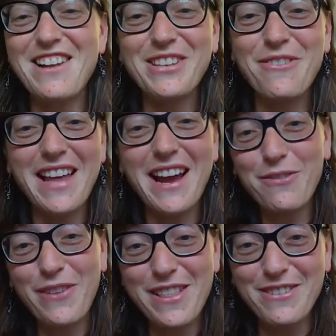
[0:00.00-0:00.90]
So
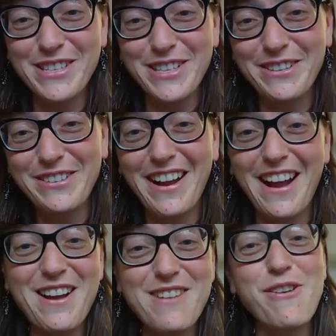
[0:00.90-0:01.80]
without further ado,
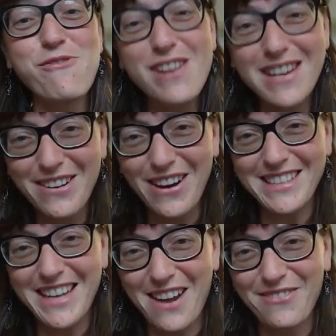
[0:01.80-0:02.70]
really
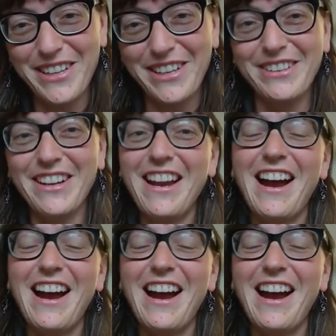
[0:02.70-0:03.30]
great to have you,